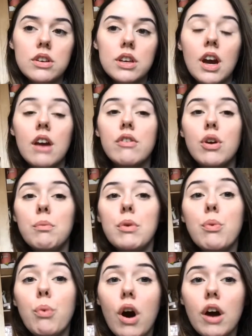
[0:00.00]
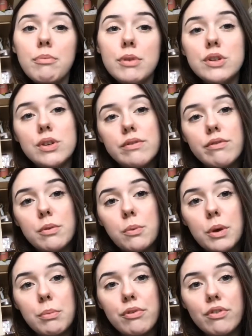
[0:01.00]
carry on with what I've been doing from the
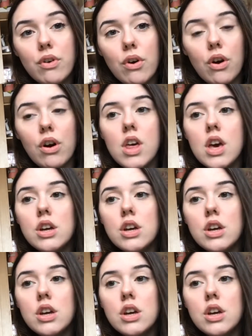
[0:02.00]
week before,